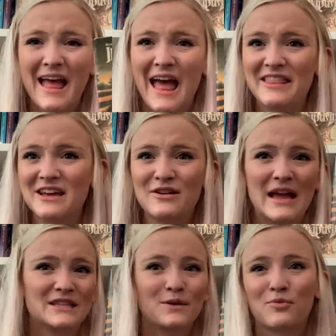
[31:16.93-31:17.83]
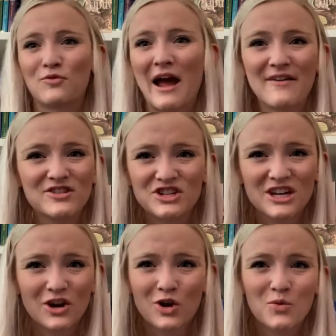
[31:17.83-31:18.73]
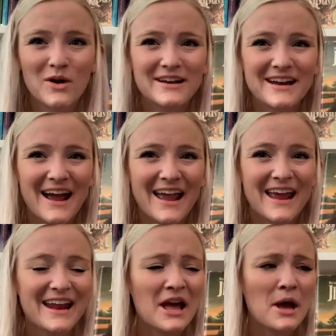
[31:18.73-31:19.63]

and then ends up ravishing her one night.